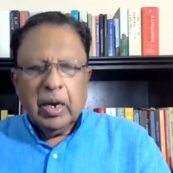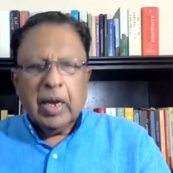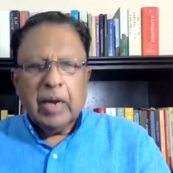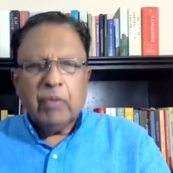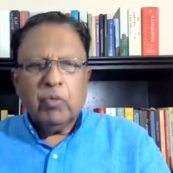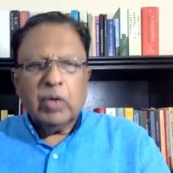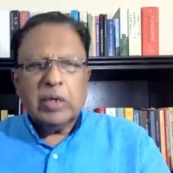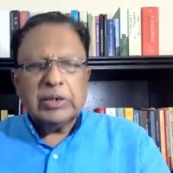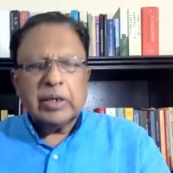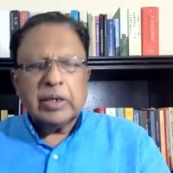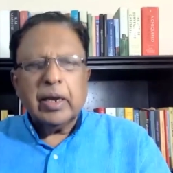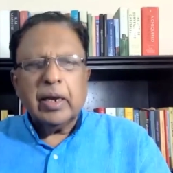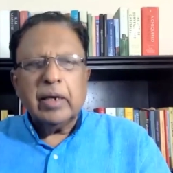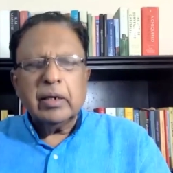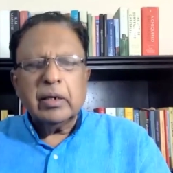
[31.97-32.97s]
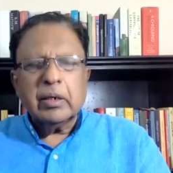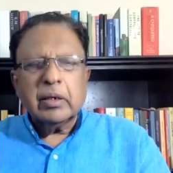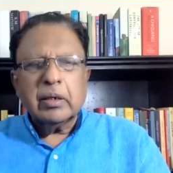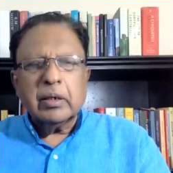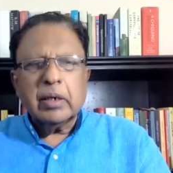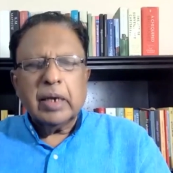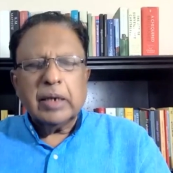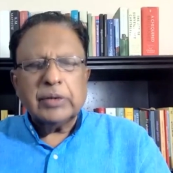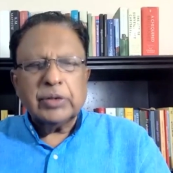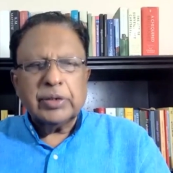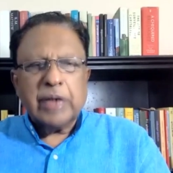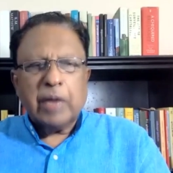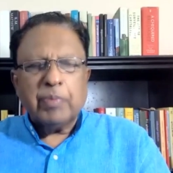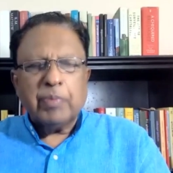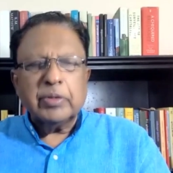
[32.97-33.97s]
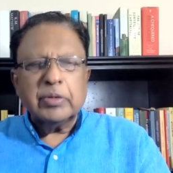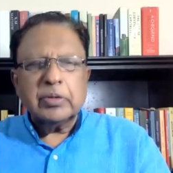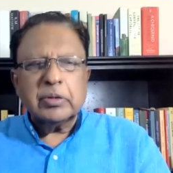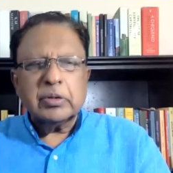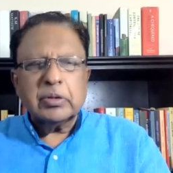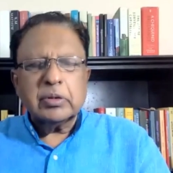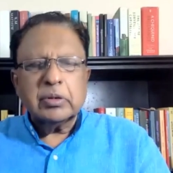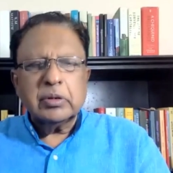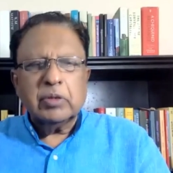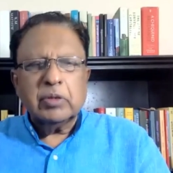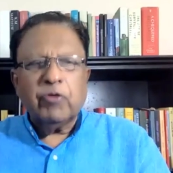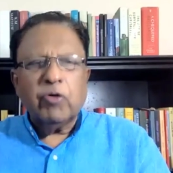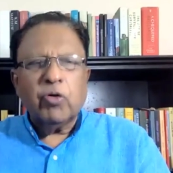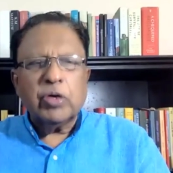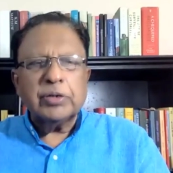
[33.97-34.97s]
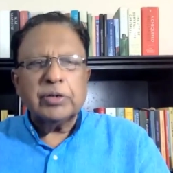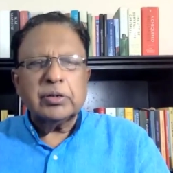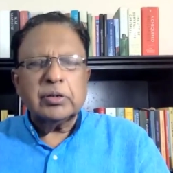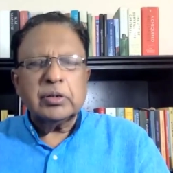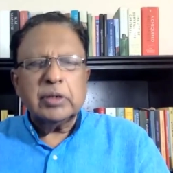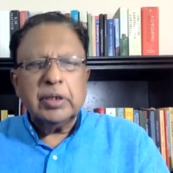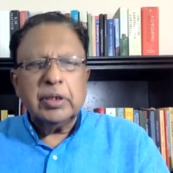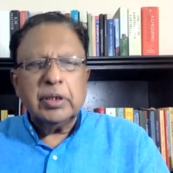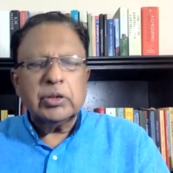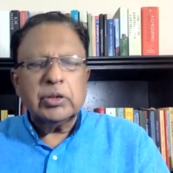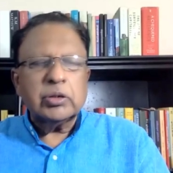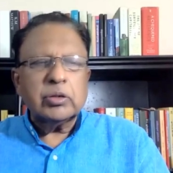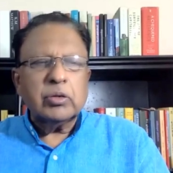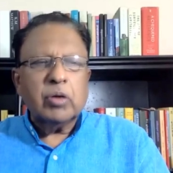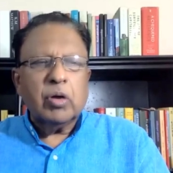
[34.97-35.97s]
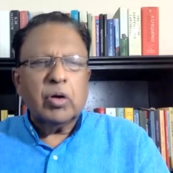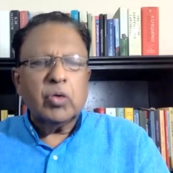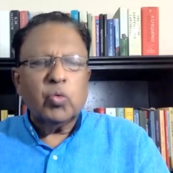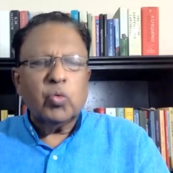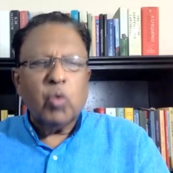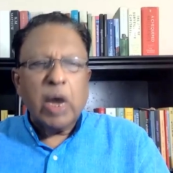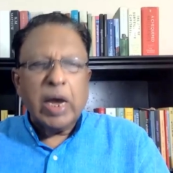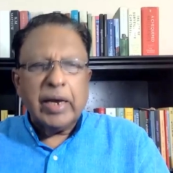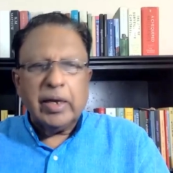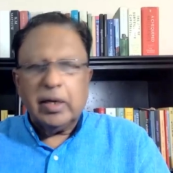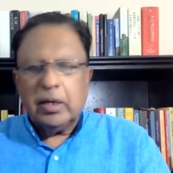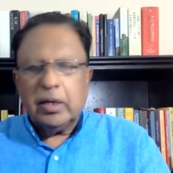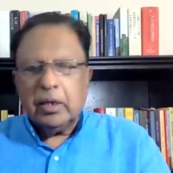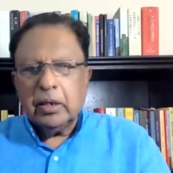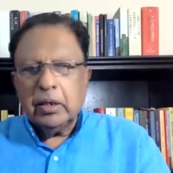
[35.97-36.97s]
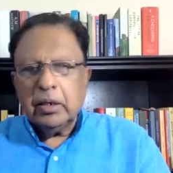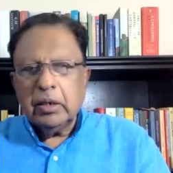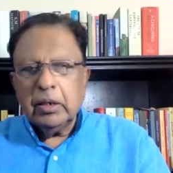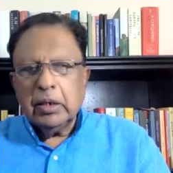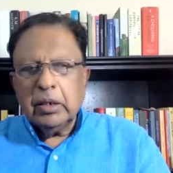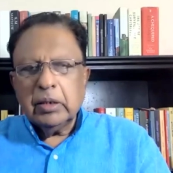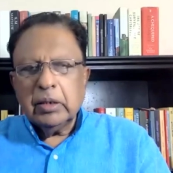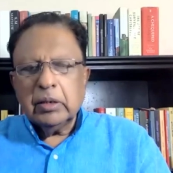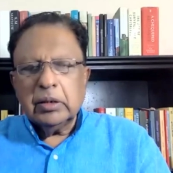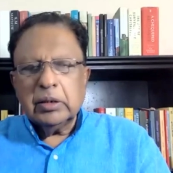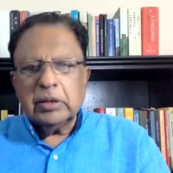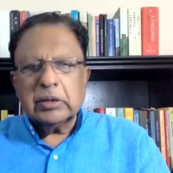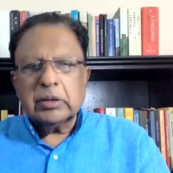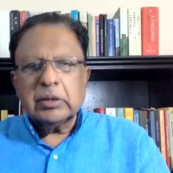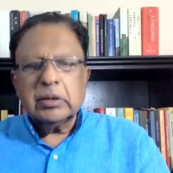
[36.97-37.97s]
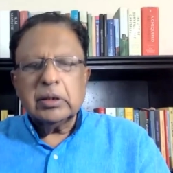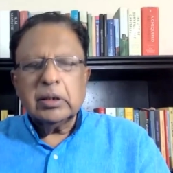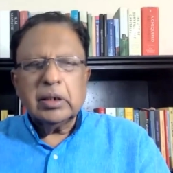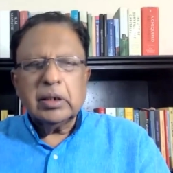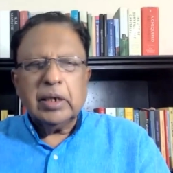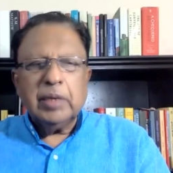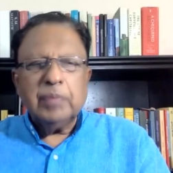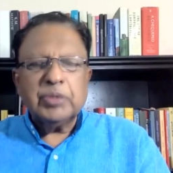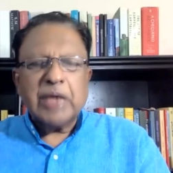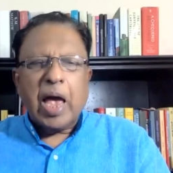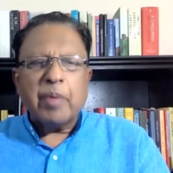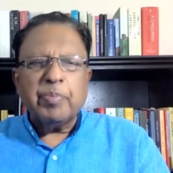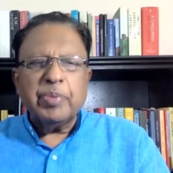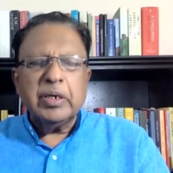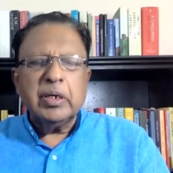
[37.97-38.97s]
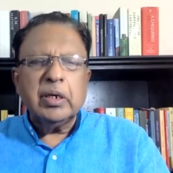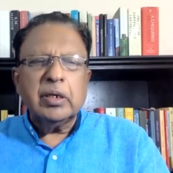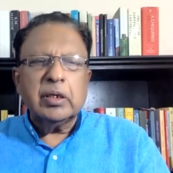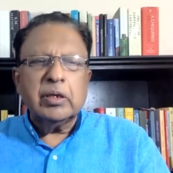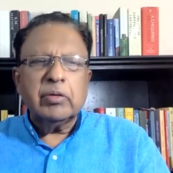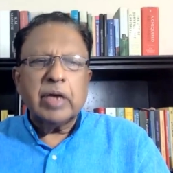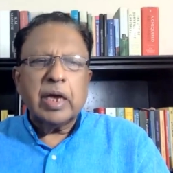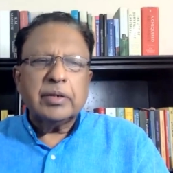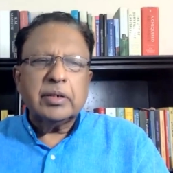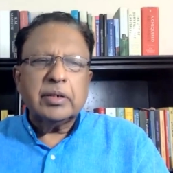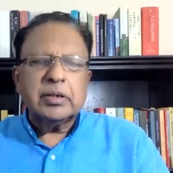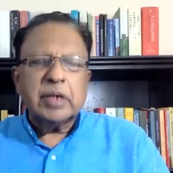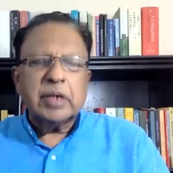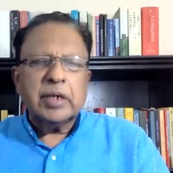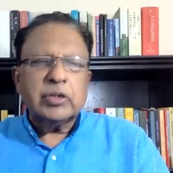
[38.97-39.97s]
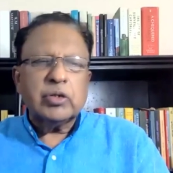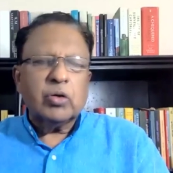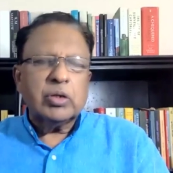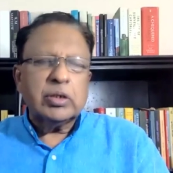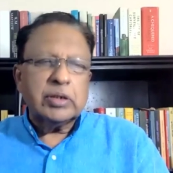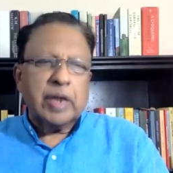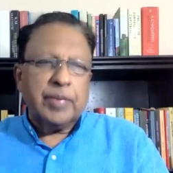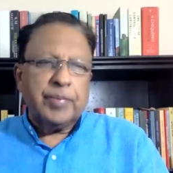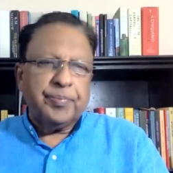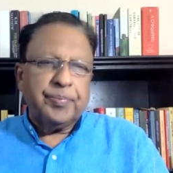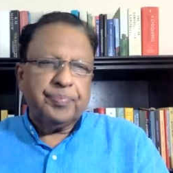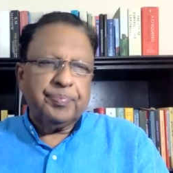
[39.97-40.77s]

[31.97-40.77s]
And once again, as it happens, the focus is on why this keeps happening in the United States all the time.